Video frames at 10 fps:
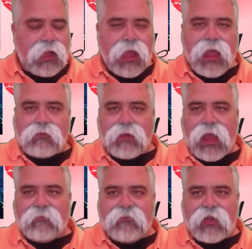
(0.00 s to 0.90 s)
I
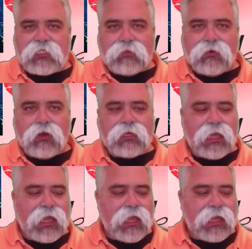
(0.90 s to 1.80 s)
had finished the book,
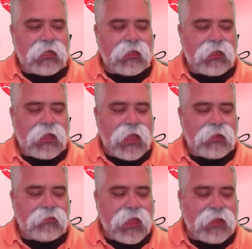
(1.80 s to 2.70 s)
and
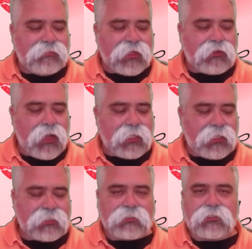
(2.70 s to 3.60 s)
I had been
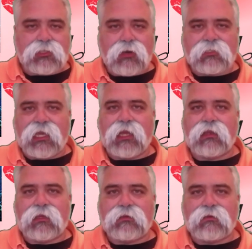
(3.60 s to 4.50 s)
talking because Charles
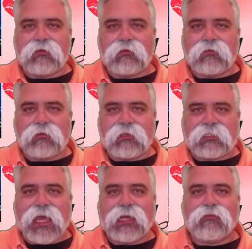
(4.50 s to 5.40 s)
Dean
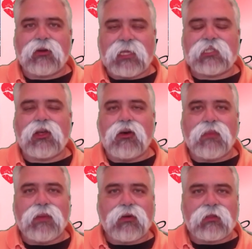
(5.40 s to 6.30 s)
sang a birthday song
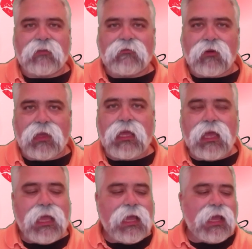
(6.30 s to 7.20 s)
on my birthday for me.
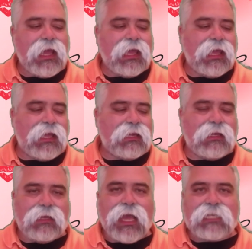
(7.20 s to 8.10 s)
And
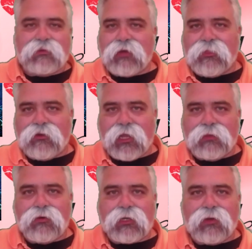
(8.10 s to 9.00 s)
he asked me what I thought
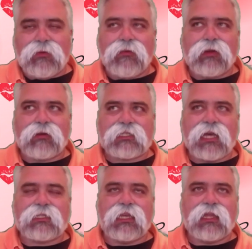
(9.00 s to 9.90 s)
of the book, and we were
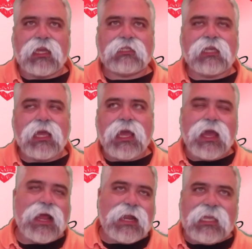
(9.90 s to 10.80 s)
discussing things.
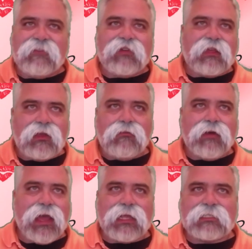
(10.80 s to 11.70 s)
And I didn't give anything
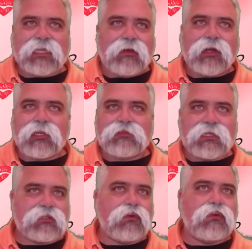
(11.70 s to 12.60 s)
away. I didn't say, like, here's
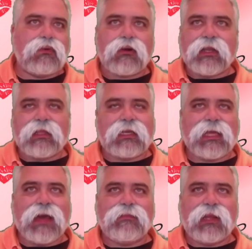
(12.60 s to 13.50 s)
my score or anything
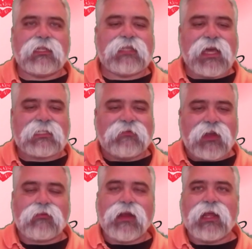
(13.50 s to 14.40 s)
like that. But he just asked
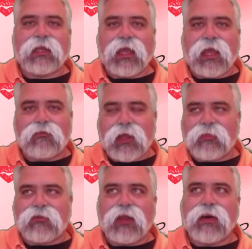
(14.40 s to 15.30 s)
if I'd read it and what
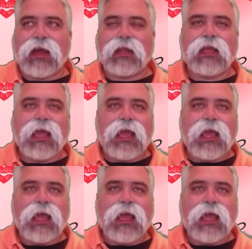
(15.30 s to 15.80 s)
I thought about it.